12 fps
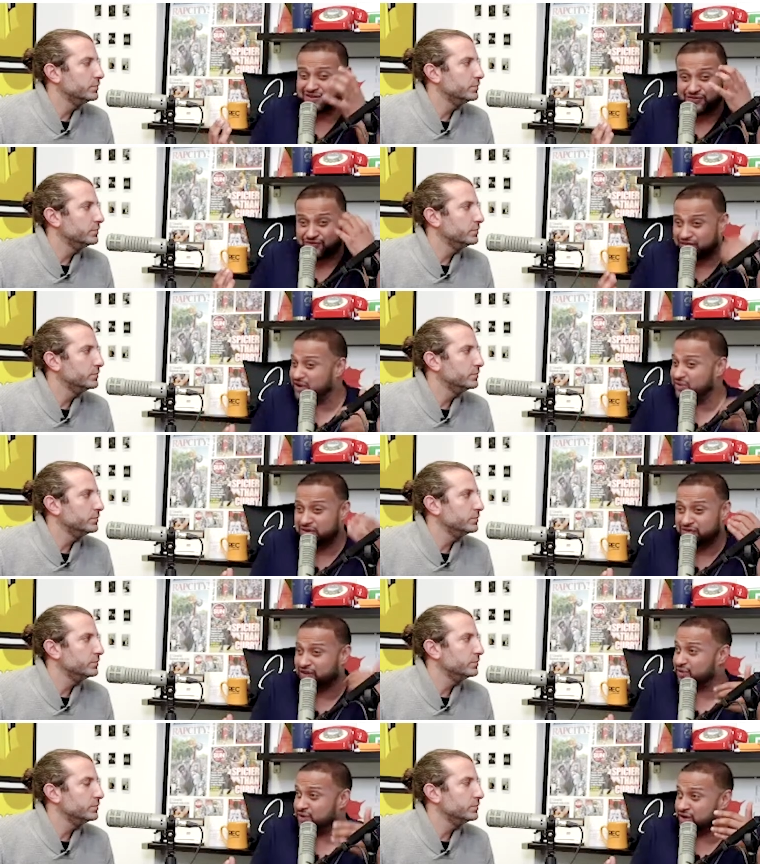Speaker 1: very
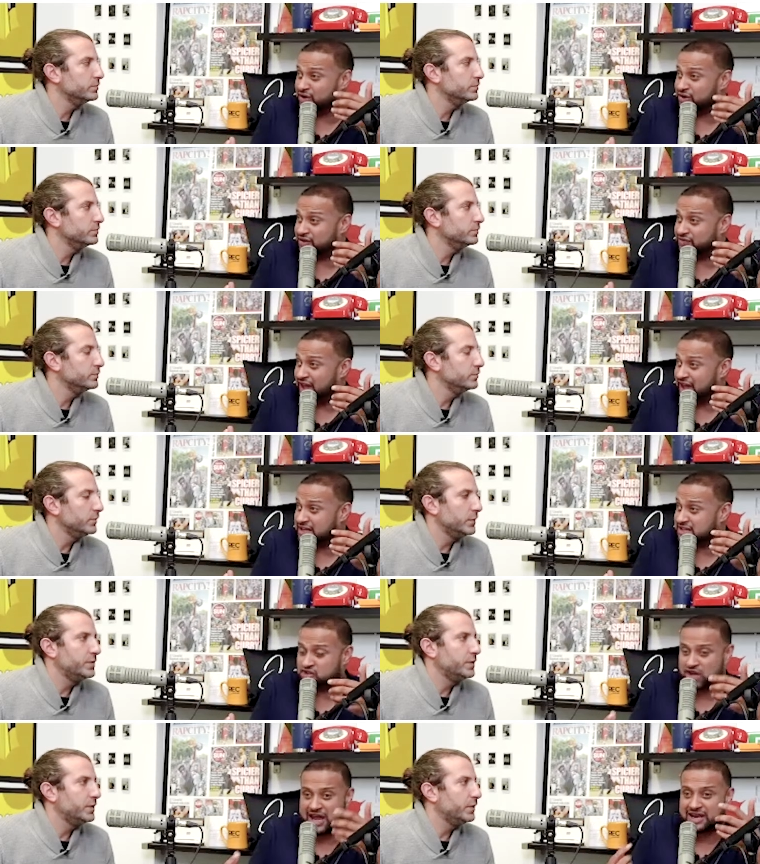very good
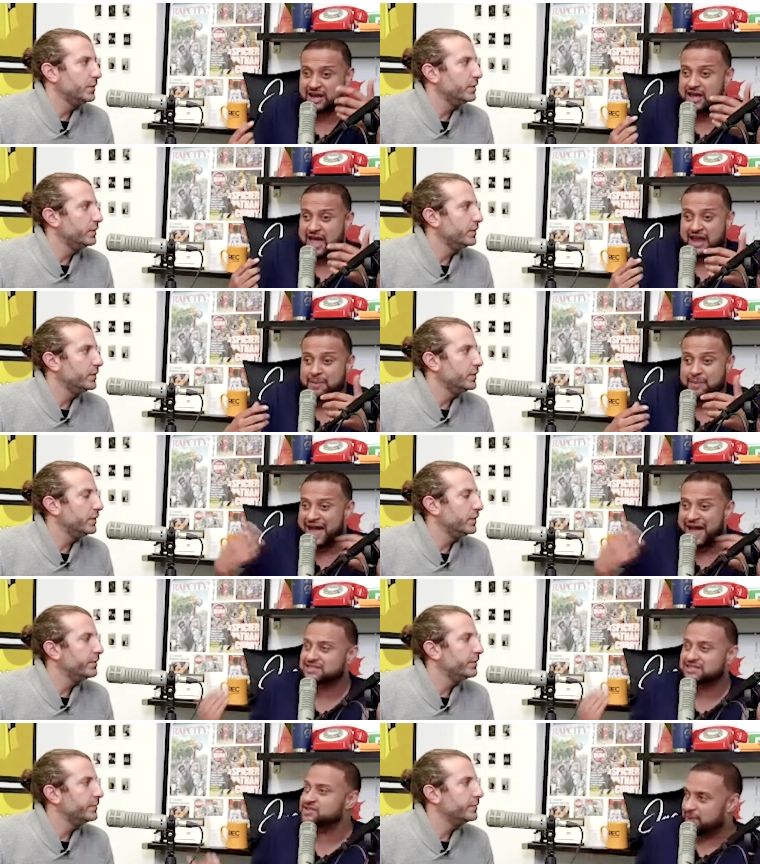advantage and a and a
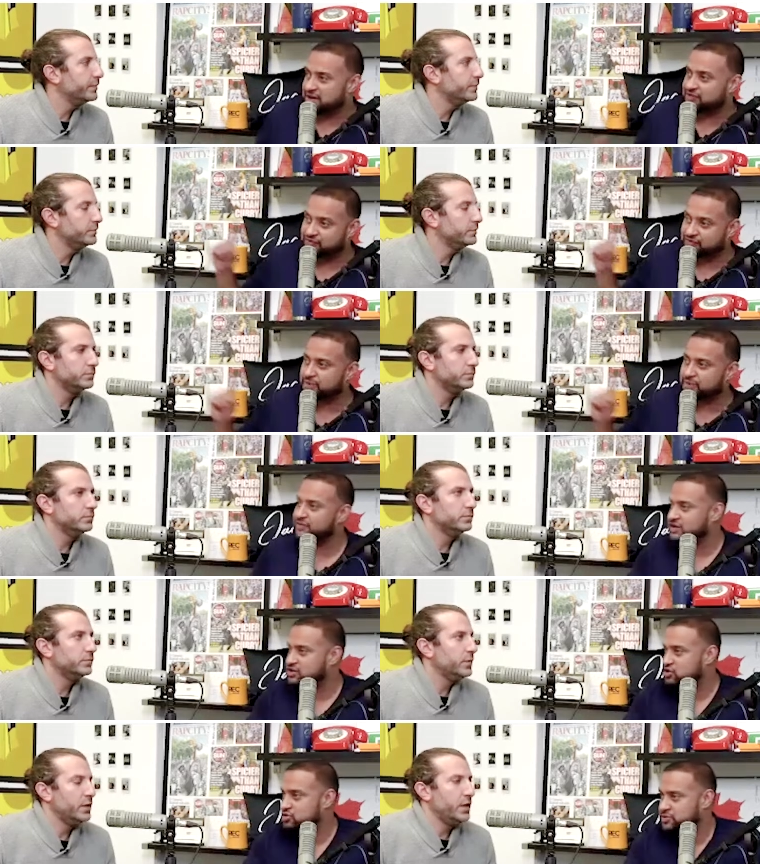massive benefit from an
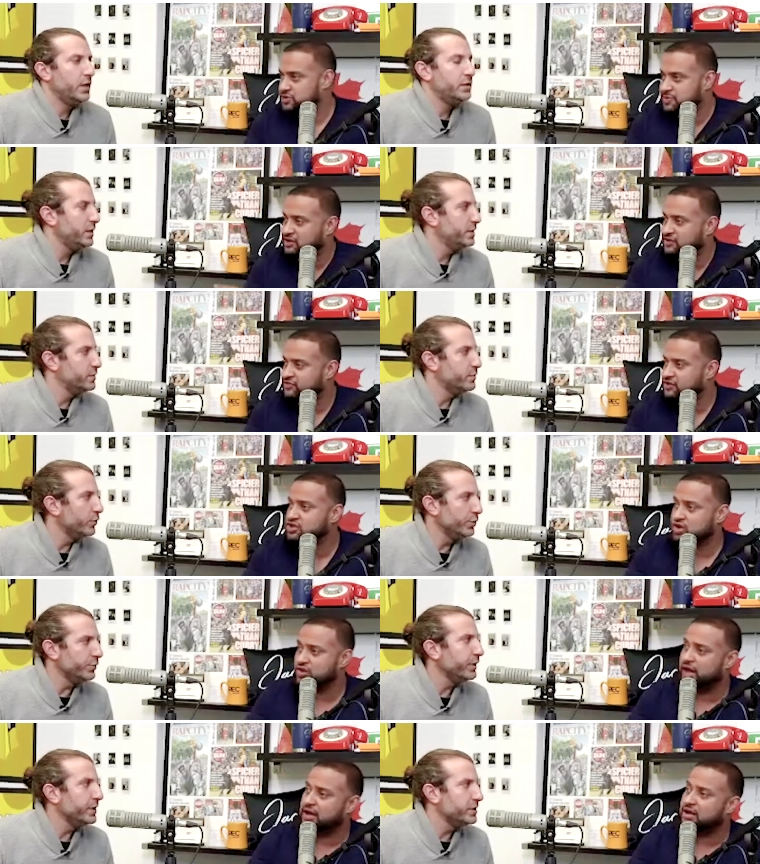investor's perspective. It's, it's more
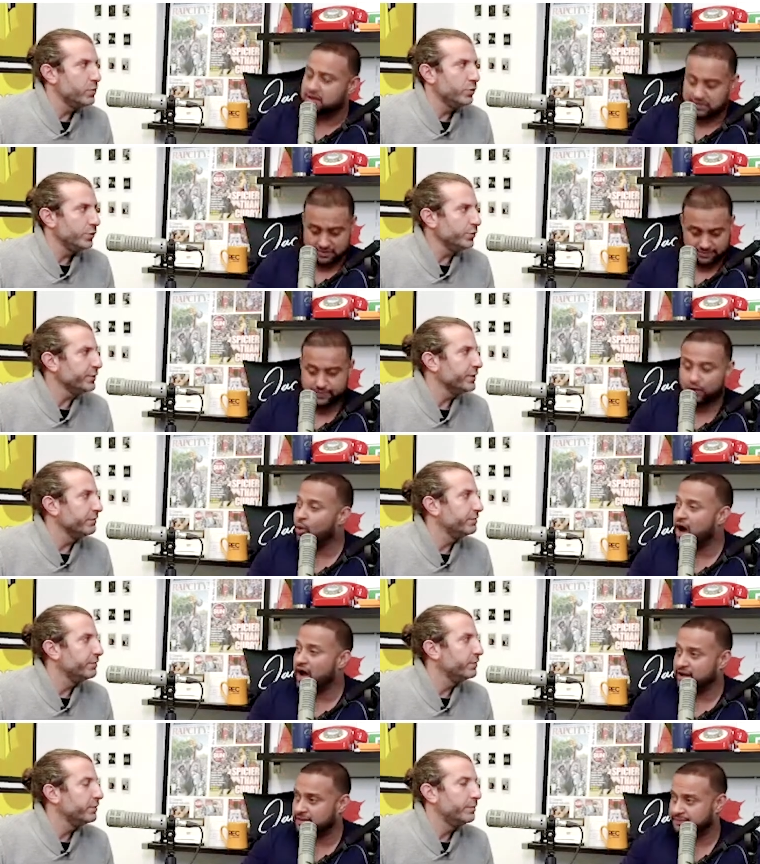lucrative. It's more lucrative.
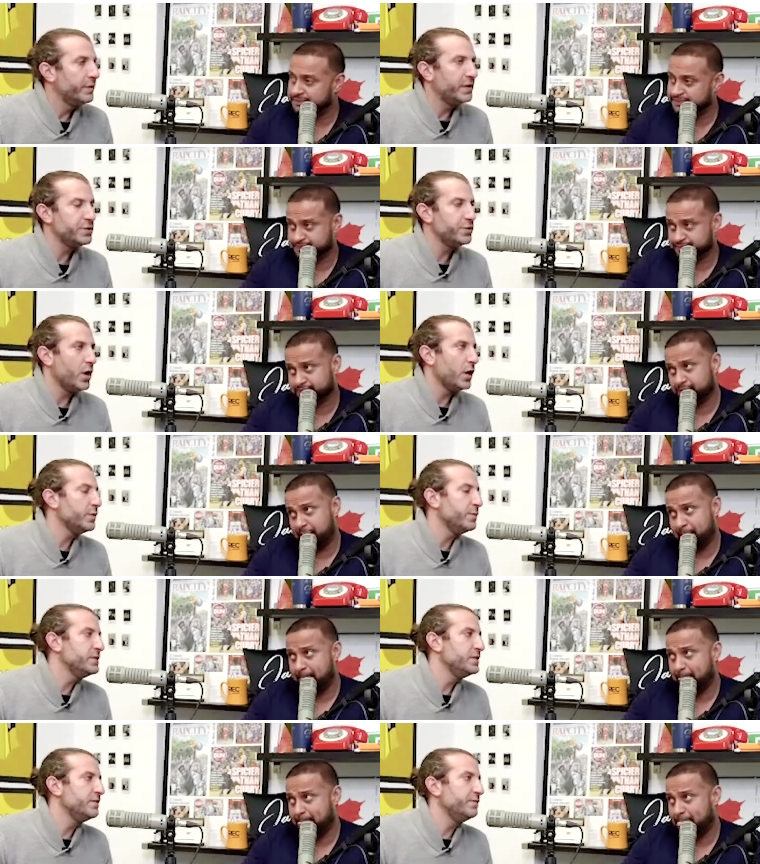Why?
Speaker 2: Because your
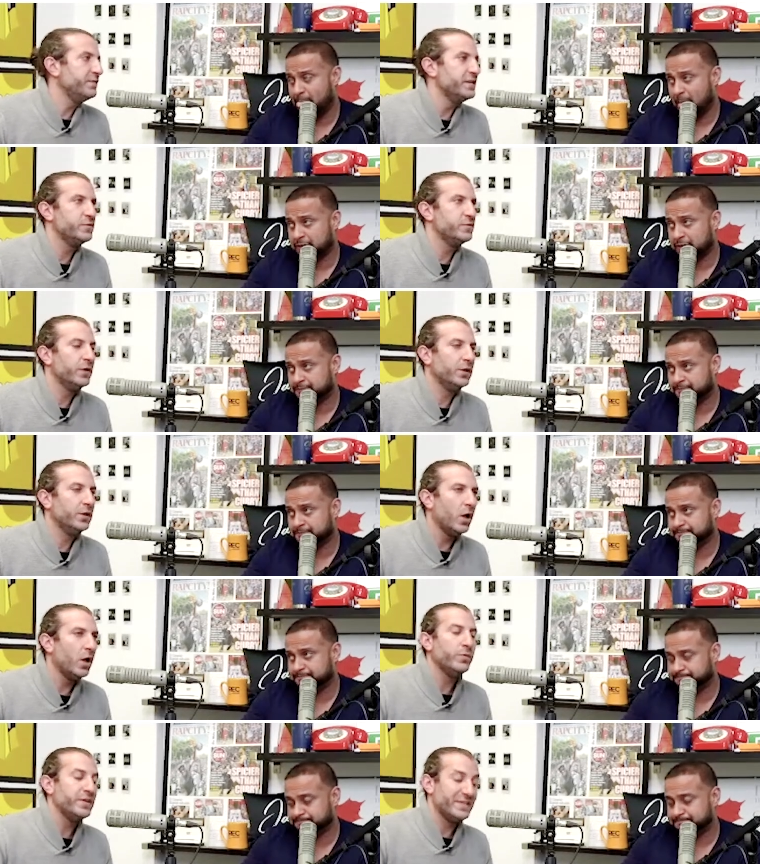occupancy fees will
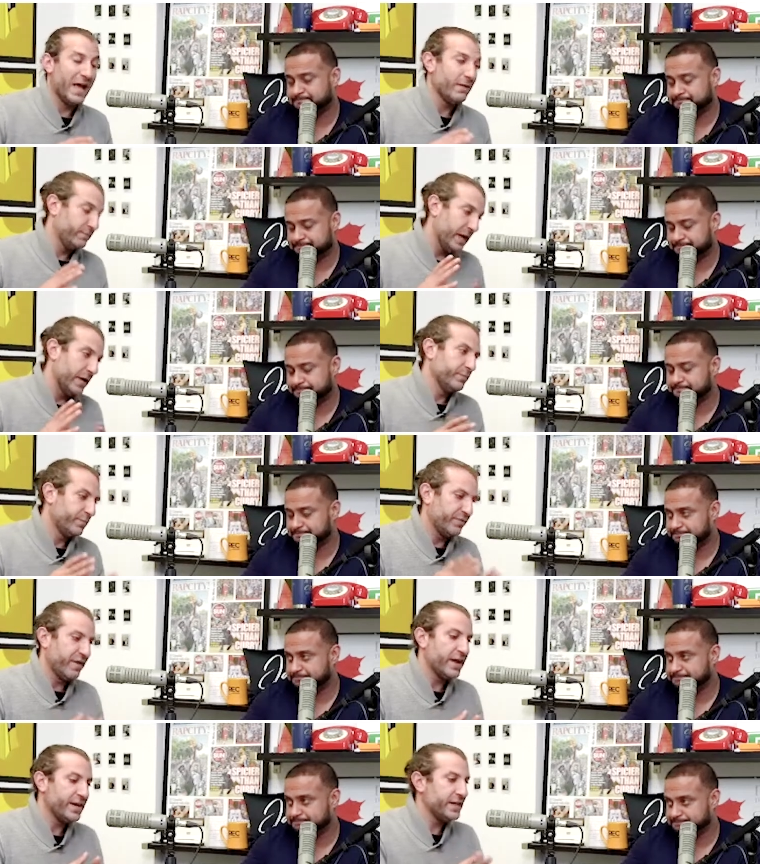always now
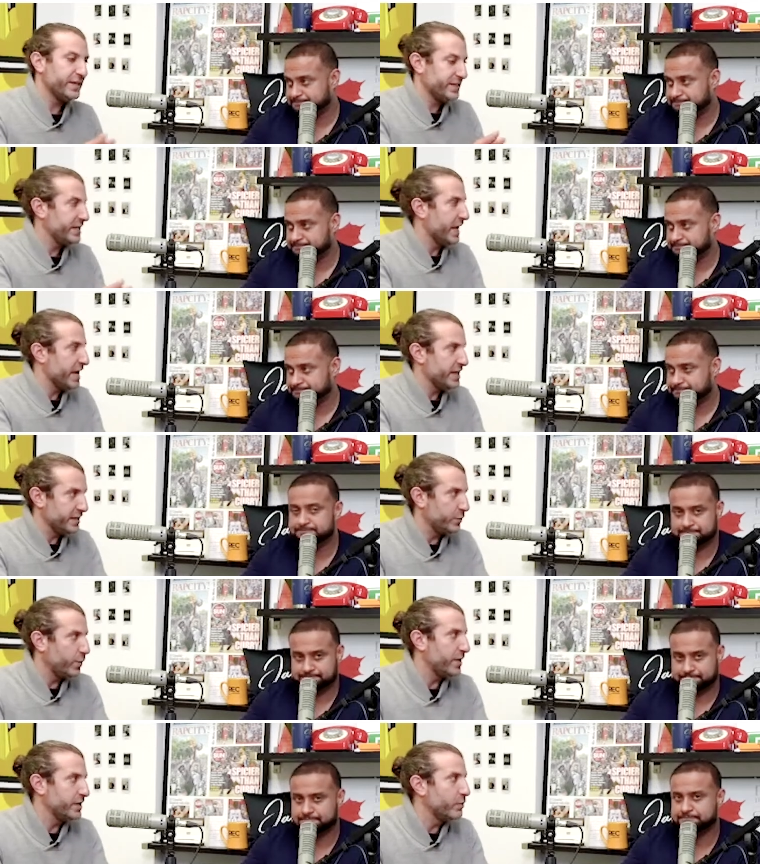provided it's an
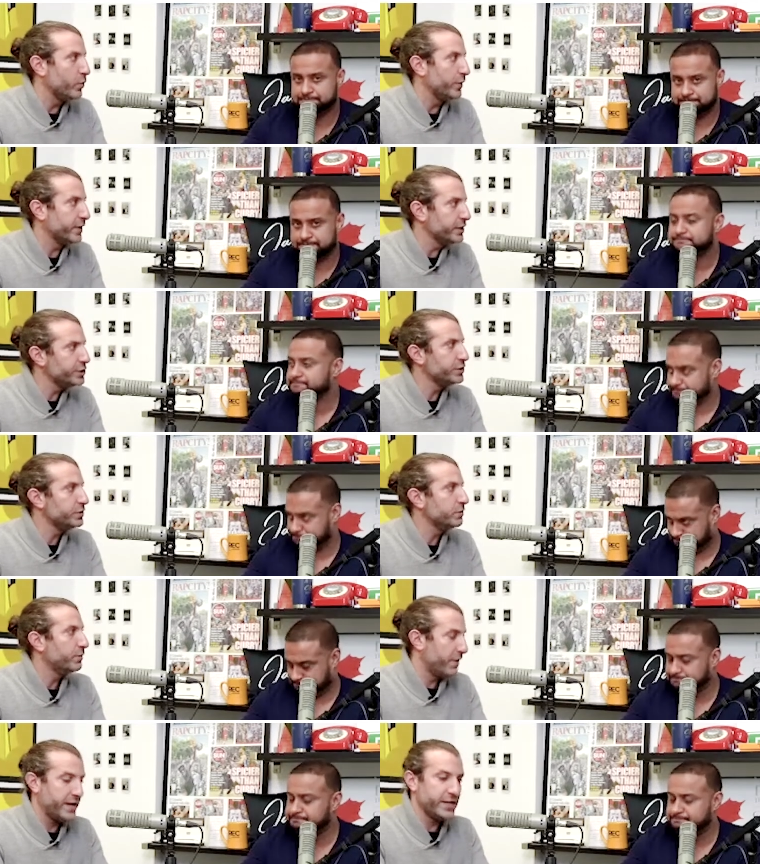80/20 mortgage,
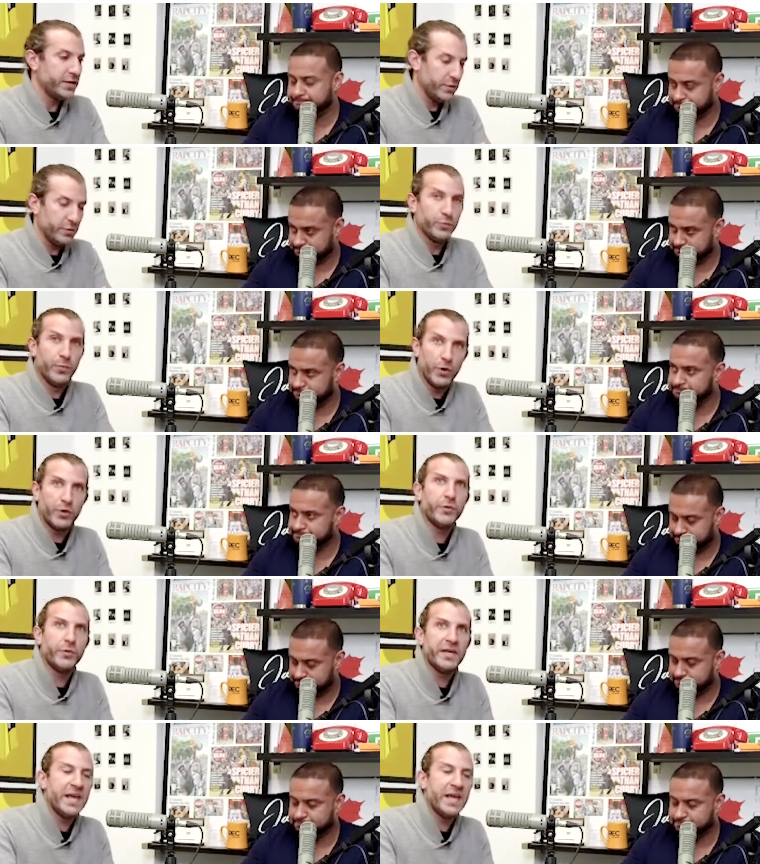providing you're borrowing